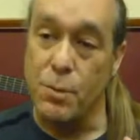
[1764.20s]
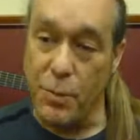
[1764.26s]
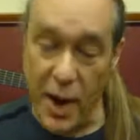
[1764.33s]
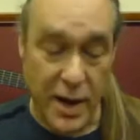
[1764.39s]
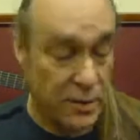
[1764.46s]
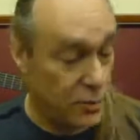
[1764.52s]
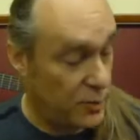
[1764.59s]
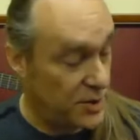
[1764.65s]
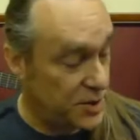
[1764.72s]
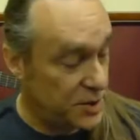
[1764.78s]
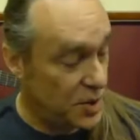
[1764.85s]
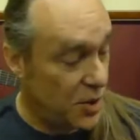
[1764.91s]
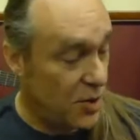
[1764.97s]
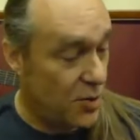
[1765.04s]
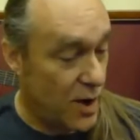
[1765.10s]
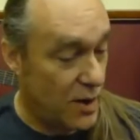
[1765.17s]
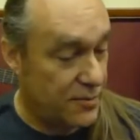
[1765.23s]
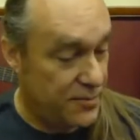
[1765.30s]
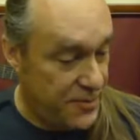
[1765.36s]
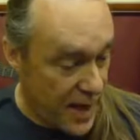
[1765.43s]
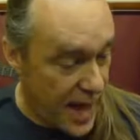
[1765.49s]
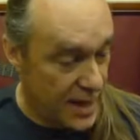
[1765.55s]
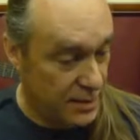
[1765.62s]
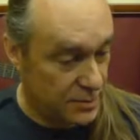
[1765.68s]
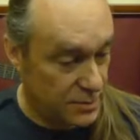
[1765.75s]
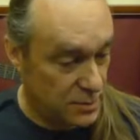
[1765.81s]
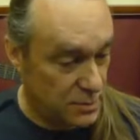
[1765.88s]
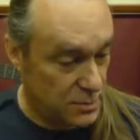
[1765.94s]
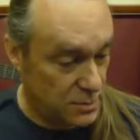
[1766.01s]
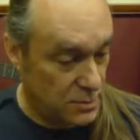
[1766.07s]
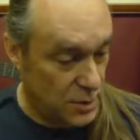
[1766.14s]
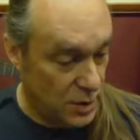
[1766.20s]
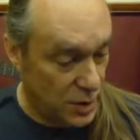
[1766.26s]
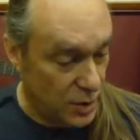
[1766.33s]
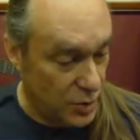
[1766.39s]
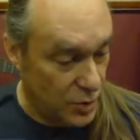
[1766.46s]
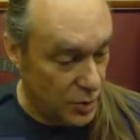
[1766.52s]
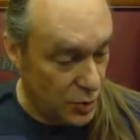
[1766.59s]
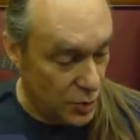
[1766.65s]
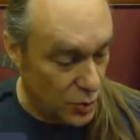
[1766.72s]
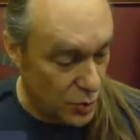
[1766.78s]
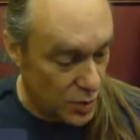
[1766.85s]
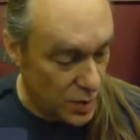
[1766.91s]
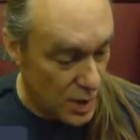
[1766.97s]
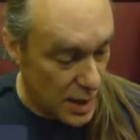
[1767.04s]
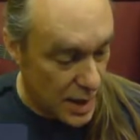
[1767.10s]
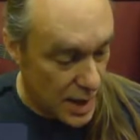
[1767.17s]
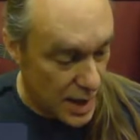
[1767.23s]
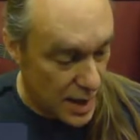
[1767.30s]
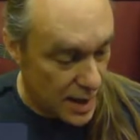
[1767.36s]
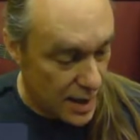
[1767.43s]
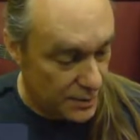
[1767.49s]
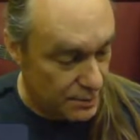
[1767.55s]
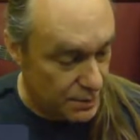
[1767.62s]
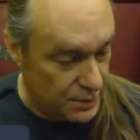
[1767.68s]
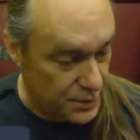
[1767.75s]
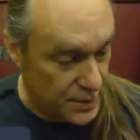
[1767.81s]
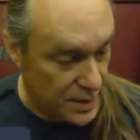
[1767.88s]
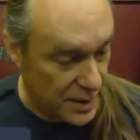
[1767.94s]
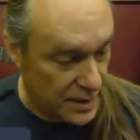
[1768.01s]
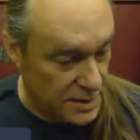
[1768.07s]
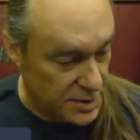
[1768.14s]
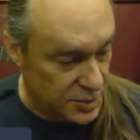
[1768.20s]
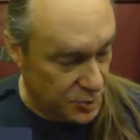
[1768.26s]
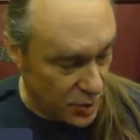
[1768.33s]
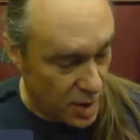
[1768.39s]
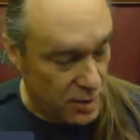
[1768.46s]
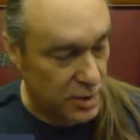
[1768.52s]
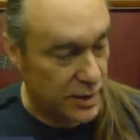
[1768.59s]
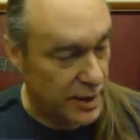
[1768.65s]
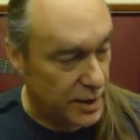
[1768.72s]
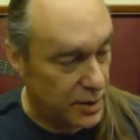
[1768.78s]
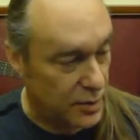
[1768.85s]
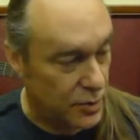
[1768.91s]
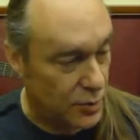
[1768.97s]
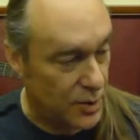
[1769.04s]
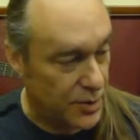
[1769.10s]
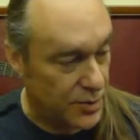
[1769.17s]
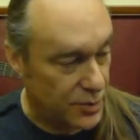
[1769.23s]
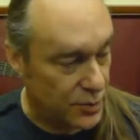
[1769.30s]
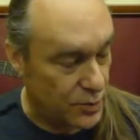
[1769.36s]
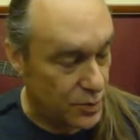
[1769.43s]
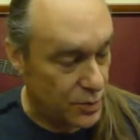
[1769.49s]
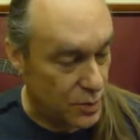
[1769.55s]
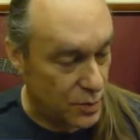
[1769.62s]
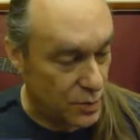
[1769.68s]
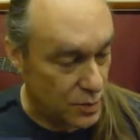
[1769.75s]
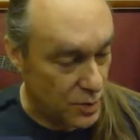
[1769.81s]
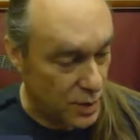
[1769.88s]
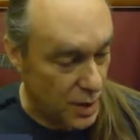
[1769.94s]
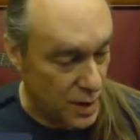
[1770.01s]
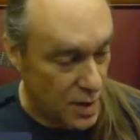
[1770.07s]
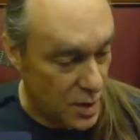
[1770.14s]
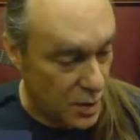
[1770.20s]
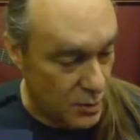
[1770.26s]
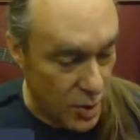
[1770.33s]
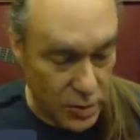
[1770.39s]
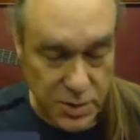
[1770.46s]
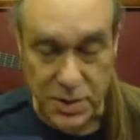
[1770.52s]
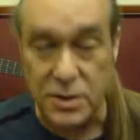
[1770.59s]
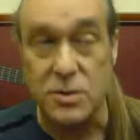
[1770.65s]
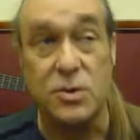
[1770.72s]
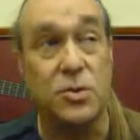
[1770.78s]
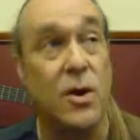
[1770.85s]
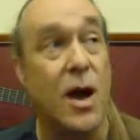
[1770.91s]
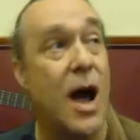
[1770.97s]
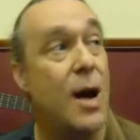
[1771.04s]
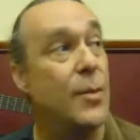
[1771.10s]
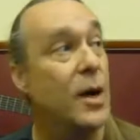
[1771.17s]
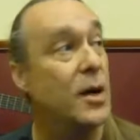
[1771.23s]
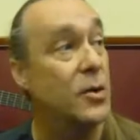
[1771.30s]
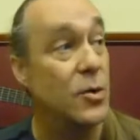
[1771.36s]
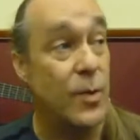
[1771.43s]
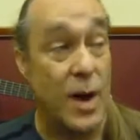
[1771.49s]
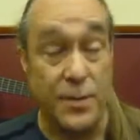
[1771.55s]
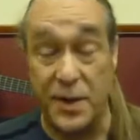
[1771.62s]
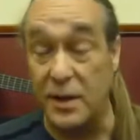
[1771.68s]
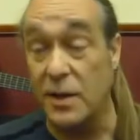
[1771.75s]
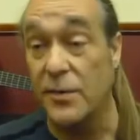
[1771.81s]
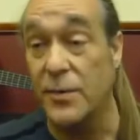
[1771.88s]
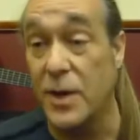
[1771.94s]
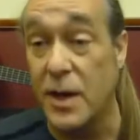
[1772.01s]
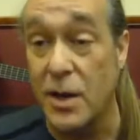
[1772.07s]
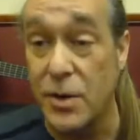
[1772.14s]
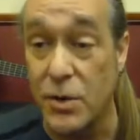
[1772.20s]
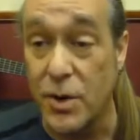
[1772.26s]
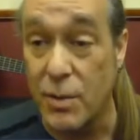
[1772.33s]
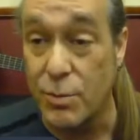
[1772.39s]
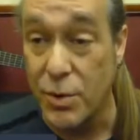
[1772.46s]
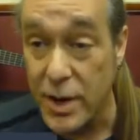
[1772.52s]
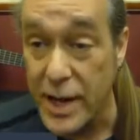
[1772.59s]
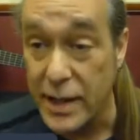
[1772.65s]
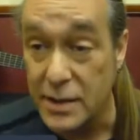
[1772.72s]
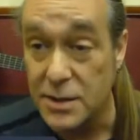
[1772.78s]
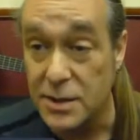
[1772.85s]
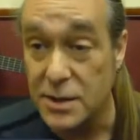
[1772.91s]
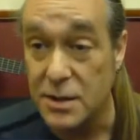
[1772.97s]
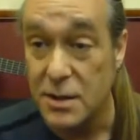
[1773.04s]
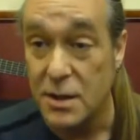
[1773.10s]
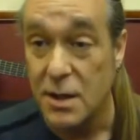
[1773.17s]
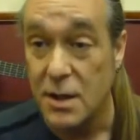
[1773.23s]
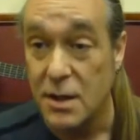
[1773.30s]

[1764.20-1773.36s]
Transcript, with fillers: But we show a vet who um, is struggling with, you know, emotional trauma, who might be living under a bridge.